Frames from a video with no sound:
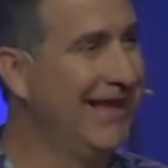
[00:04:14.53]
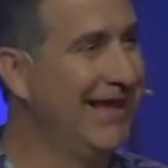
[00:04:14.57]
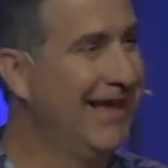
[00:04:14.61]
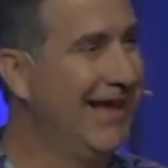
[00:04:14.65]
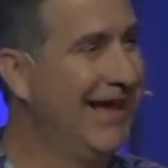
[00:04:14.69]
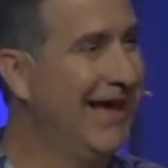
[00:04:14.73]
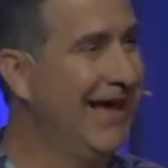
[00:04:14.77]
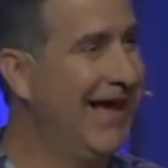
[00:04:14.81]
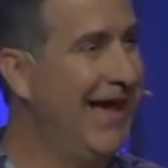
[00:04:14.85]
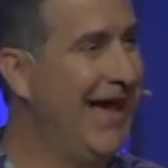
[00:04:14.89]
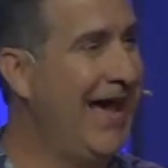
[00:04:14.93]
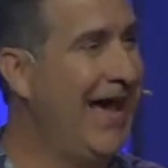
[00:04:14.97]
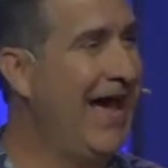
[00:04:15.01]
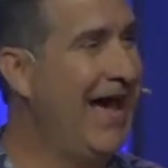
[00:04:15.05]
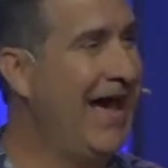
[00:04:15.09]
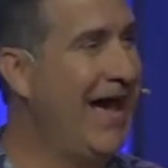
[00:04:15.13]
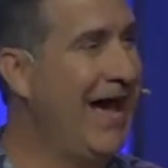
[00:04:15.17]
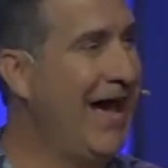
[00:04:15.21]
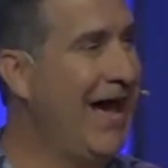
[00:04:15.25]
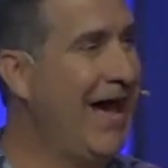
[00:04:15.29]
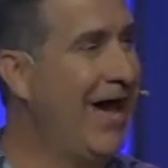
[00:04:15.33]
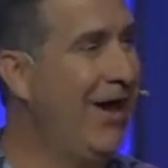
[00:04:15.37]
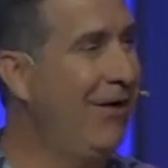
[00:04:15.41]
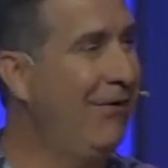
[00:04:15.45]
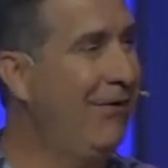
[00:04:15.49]
Uh, how,
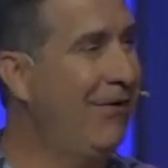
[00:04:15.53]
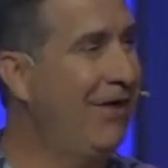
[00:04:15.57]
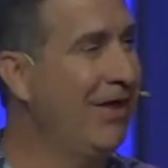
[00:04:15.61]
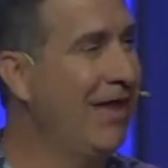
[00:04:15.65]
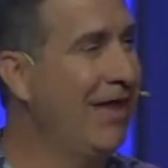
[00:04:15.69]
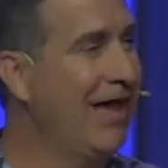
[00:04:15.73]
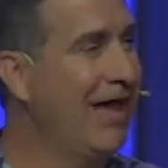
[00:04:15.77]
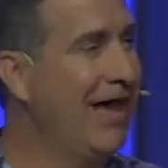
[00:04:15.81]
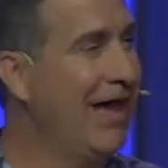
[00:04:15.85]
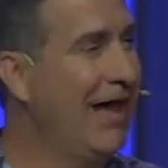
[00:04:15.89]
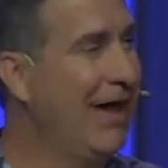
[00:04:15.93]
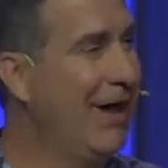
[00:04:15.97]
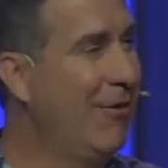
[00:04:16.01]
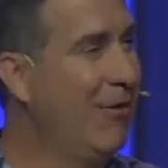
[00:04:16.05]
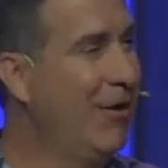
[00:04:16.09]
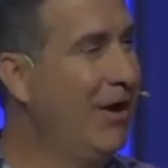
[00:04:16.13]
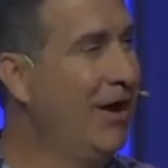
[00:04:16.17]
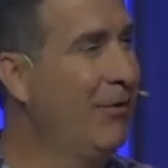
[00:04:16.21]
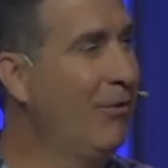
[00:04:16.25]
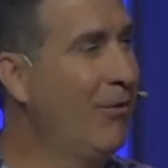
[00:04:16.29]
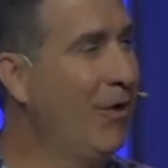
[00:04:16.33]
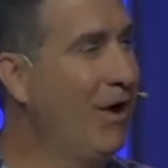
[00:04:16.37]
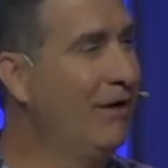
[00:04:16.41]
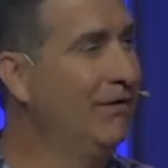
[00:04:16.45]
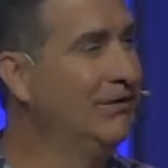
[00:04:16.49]
how uh, what
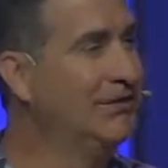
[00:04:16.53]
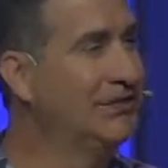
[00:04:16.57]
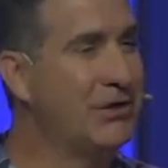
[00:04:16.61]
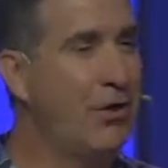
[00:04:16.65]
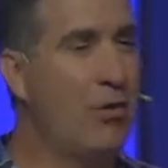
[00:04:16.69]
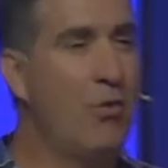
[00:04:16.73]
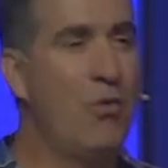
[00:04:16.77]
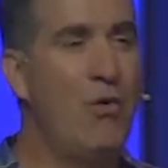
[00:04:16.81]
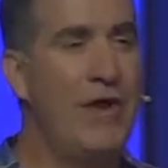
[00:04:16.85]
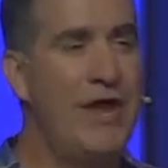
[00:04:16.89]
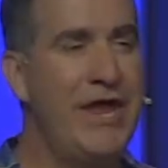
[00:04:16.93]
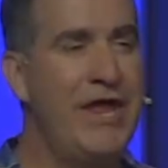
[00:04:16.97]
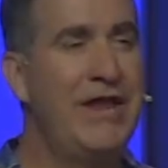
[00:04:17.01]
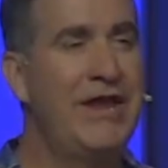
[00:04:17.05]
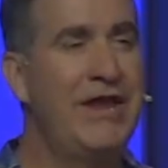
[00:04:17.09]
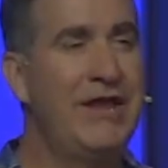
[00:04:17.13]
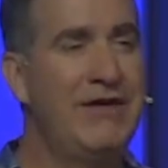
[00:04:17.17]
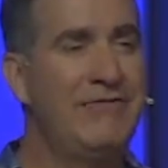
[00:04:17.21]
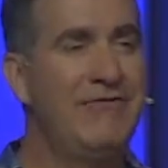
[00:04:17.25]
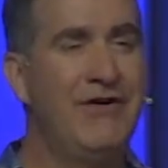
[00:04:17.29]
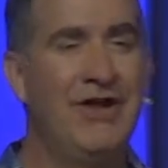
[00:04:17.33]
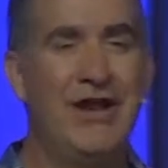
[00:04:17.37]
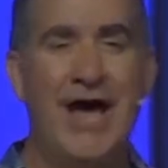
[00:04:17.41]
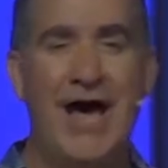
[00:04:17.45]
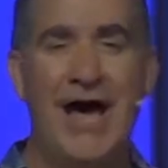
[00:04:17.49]
it was the wind
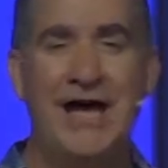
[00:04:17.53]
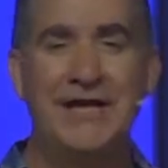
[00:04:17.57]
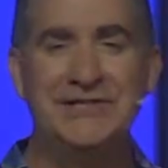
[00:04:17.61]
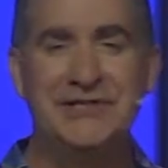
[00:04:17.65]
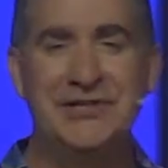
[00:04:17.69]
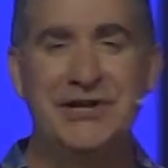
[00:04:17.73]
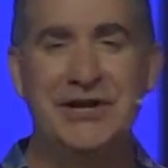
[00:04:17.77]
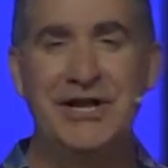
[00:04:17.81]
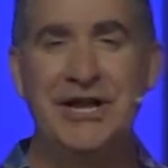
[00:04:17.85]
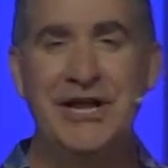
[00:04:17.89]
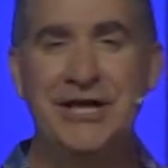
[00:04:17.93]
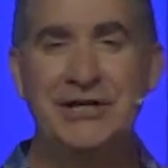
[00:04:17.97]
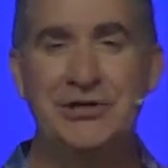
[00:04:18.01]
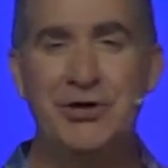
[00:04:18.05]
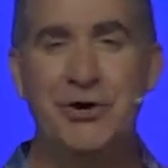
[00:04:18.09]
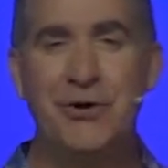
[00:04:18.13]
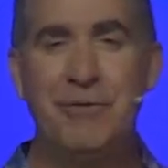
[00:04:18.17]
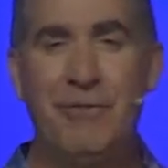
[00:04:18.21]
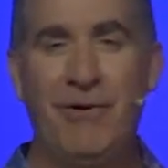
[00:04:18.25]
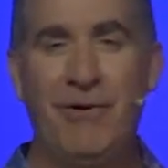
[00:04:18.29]
velocity at your